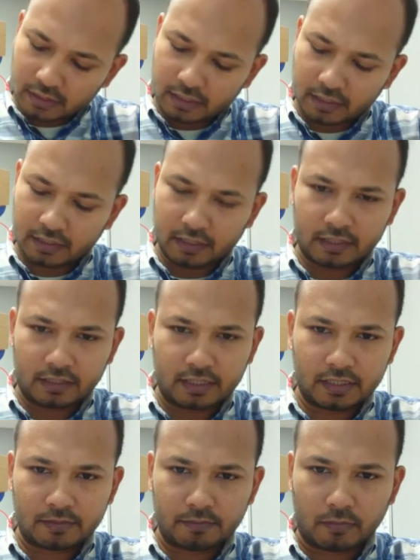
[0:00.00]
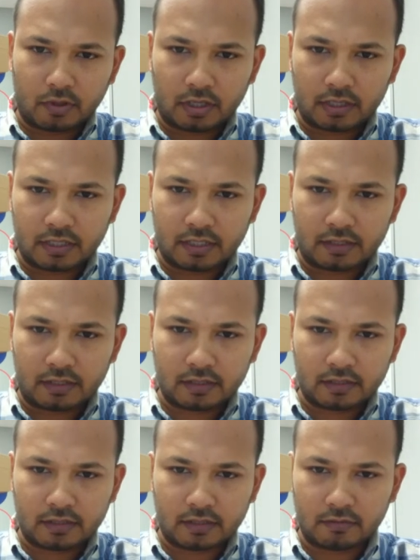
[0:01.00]
and then this mark here,
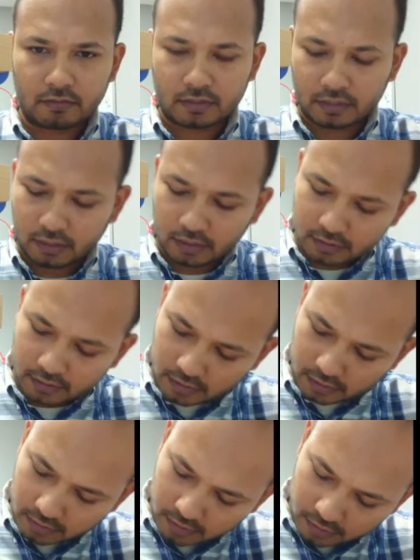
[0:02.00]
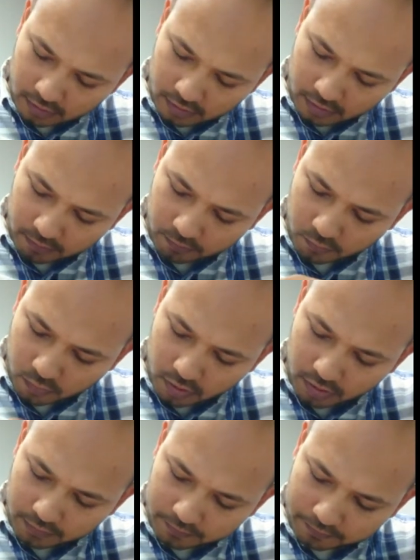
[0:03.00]
you'll see it's at 1.